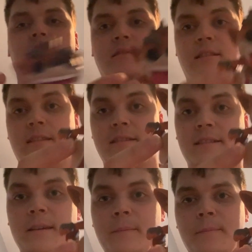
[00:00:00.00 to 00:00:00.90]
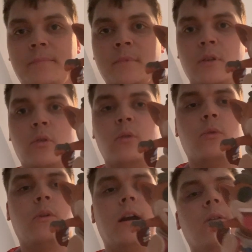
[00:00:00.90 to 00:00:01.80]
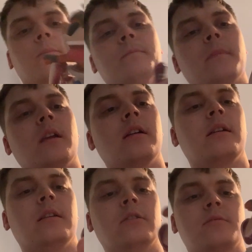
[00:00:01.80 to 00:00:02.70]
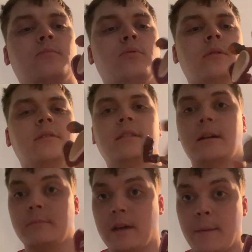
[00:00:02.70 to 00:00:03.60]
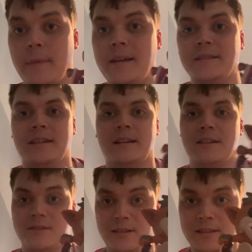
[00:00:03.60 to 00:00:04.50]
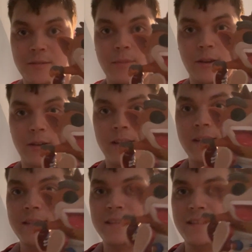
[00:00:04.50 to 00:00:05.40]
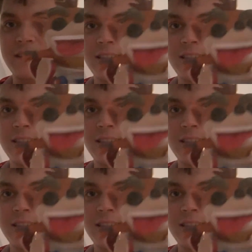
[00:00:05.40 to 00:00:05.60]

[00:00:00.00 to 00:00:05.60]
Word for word: So this is them. Wow. It looks pretty damn amazing, actually, to be honest.